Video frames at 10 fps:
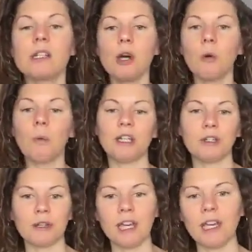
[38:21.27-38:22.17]
So when
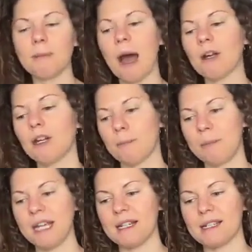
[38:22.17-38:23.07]
you're thinking about your
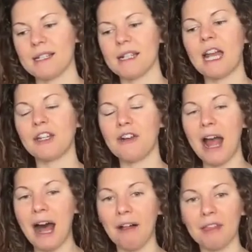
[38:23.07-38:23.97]
peace and your
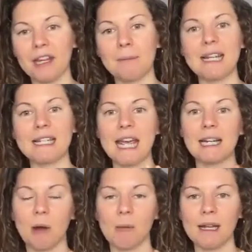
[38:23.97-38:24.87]
health and
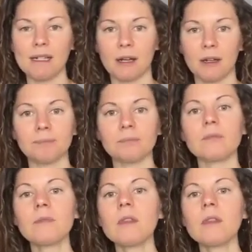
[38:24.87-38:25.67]
maintaining momentum,